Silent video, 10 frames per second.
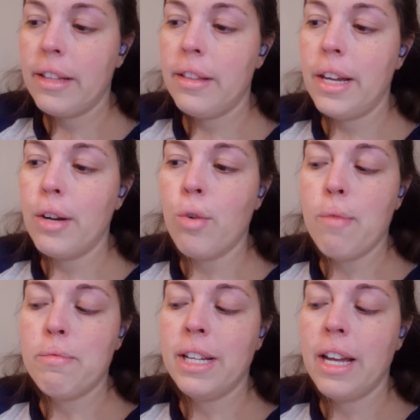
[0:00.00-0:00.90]
they grew
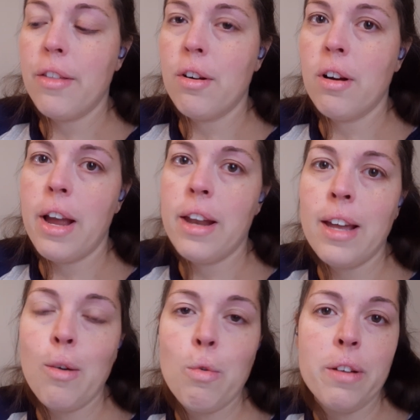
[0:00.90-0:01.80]
up together and
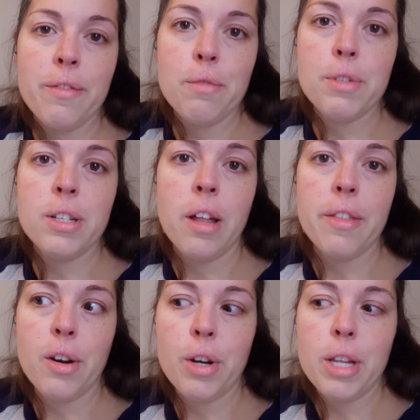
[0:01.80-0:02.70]
now one of them's not
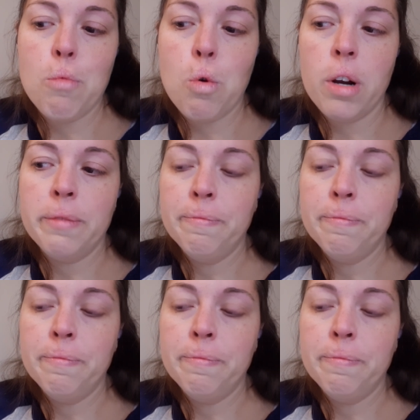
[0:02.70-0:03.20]
there anymore.